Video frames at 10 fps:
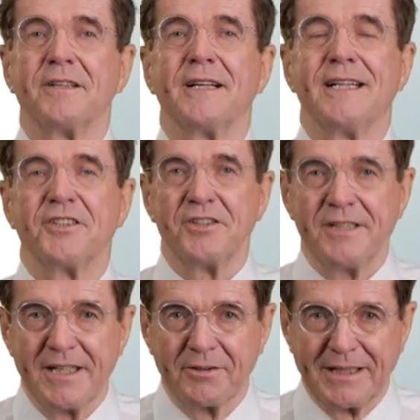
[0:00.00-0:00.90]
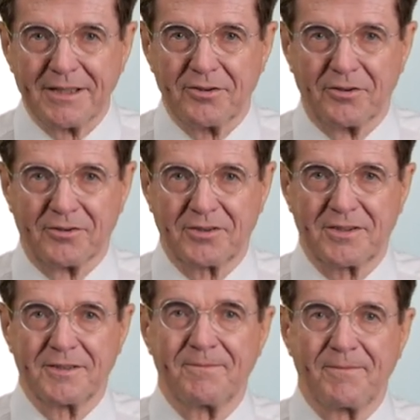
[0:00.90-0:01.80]
an engineering
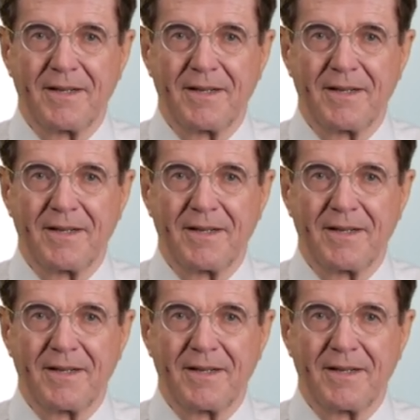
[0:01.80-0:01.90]
course.